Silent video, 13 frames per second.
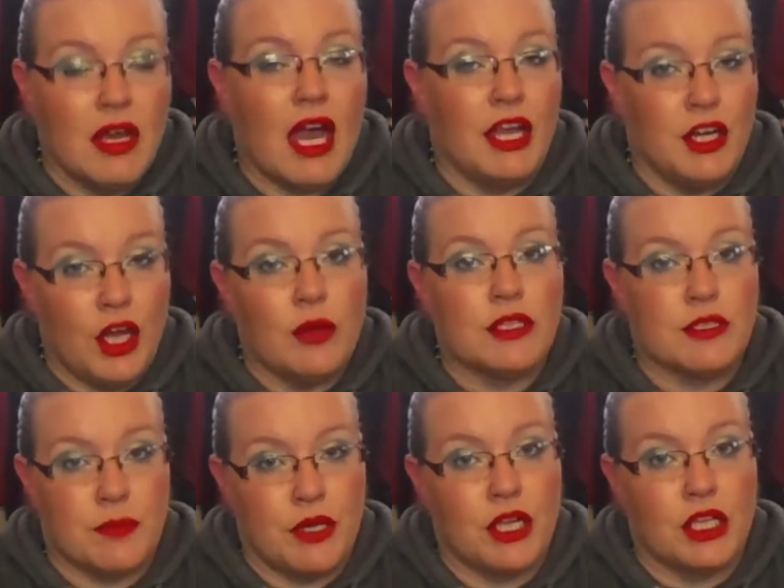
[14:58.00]
I know it's
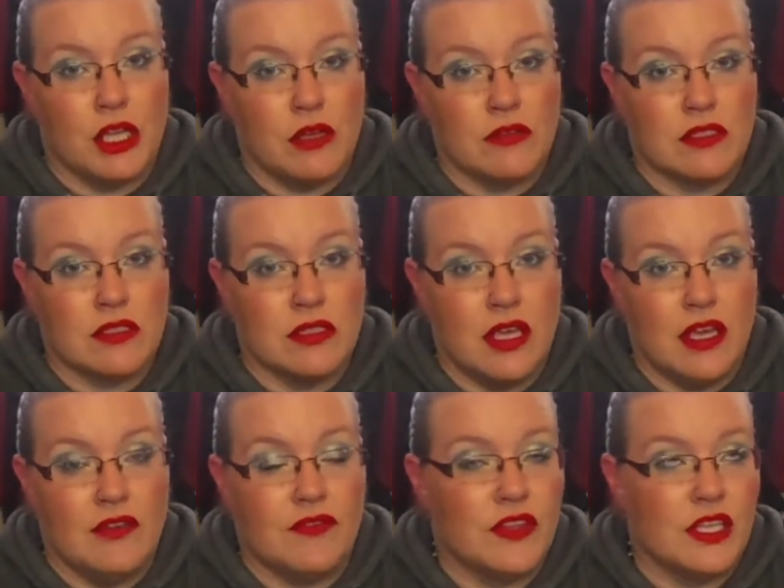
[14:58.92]
pretty close.
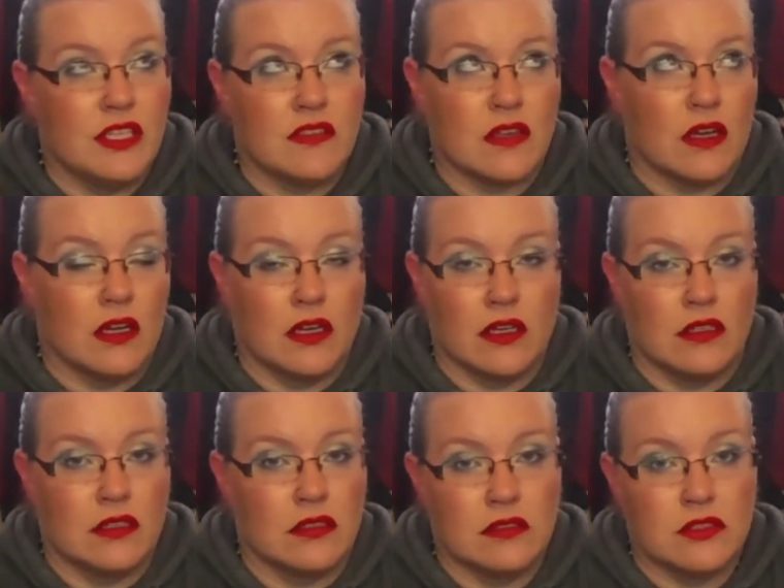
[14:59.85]
If these
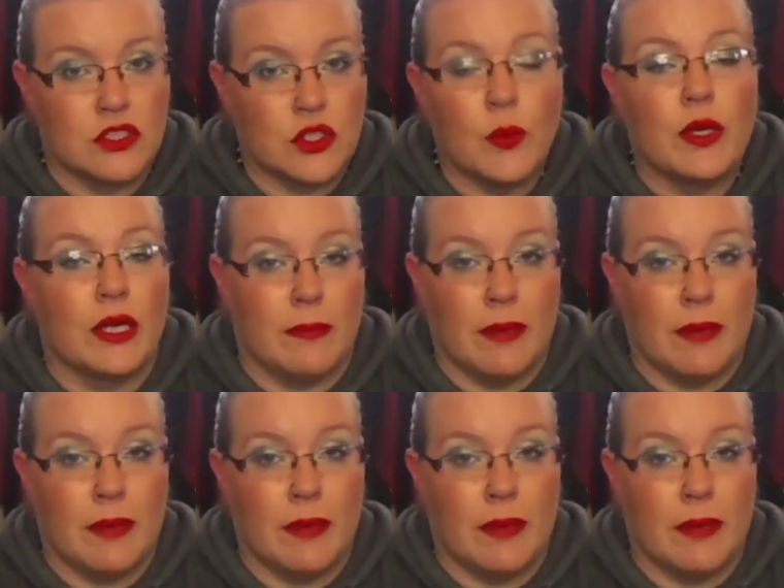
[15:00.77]
aren't 20